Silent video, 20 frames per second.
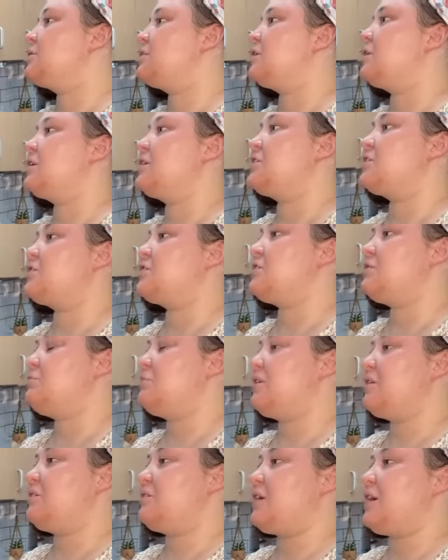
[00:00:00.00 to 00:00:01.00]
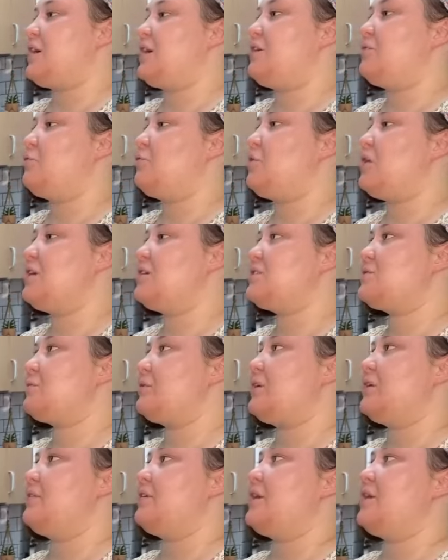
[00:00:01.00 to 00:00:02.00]
it should be around. It was
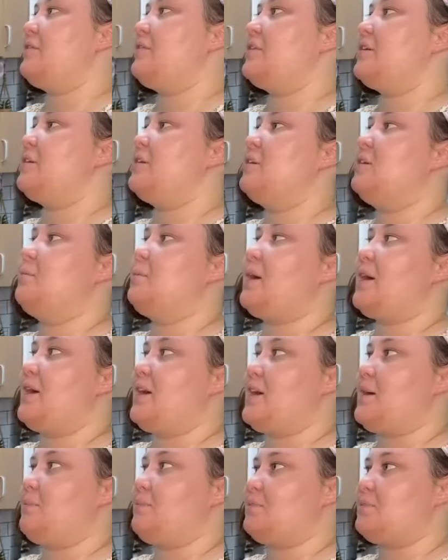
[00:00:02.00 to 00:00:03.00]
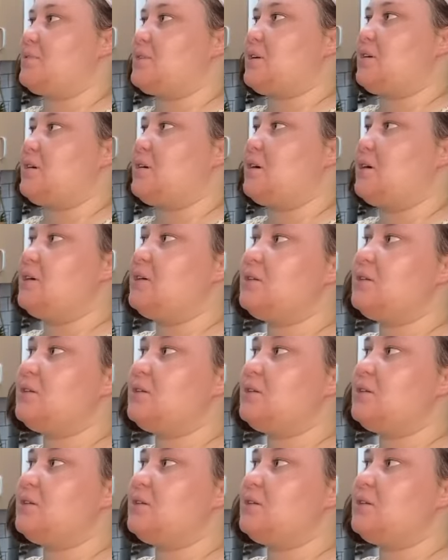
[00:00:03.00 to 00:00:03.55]
where around the pineapples are